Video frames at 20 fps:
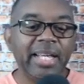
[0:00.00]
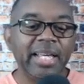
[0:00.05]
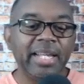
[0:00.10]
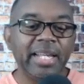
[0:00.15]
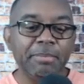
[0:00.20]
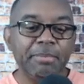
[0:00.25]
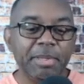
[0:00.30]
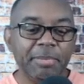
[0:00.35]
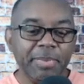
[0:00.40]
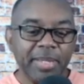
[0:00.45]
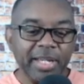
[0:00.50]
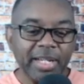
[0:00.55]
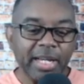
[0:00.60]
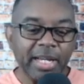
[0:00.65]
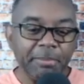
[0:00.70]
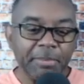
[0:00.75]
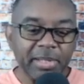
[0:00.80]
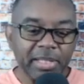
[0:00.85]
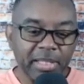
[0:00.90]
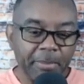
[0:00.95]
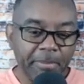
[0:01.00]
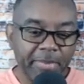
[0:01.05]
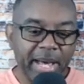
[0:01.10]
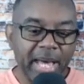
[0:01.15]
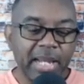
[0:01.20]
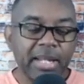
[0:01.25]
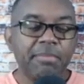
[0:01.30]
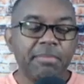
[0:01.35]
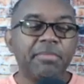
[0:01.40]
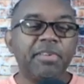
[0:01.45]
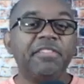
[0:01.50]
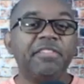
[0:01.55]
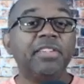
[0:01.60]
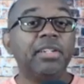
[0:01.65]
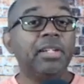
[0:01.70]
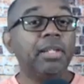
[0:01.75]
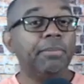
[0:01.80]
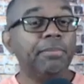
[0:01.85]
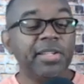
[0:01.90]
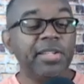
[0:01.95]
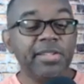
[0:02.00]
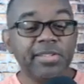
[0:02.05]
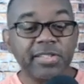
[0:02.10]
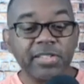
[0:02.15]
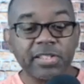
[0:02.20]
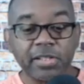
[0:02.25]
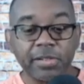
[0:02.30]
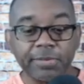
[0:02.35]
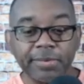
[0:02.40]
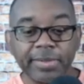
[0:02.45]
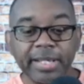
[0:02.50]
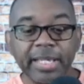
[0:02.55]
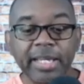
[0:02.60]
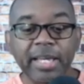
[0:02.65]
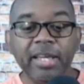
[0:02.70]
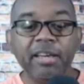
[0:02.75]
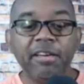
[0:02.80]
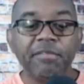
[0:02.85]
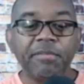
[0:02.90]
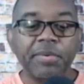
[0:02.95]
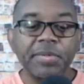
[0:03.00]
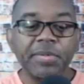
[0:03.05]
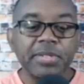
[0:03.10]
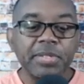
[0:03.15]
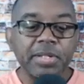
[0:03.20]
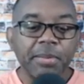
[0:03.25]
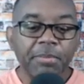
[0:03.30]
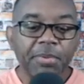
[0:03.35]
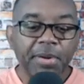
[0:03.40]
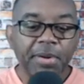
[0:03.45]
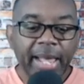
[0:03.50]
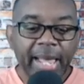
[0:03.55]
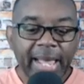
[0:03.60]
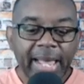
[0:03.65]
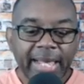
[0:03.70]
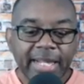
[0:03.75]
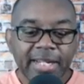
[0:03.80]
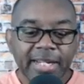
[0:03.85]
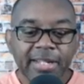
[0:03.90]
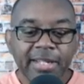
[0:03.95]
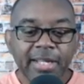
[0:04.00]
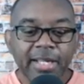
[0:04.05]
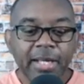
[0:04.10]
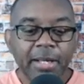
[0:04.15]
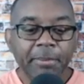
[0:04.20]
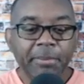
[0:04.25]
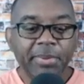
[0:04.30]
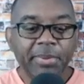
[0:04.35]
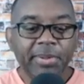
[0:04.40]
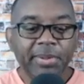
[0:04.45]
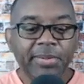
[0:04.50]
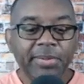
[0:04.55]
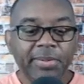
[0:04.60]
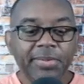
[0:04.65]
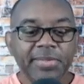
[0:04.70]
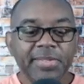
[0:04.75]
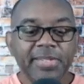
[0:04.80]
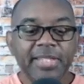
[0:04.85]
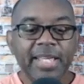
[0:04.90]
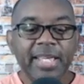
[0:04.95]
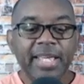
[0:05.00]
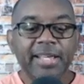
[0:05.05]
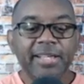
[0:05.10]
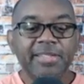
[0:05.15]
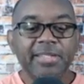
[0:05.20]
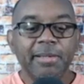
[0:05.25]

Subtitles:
Let me pick up at the bottom of Philippians 3, verse number 8. Paul says,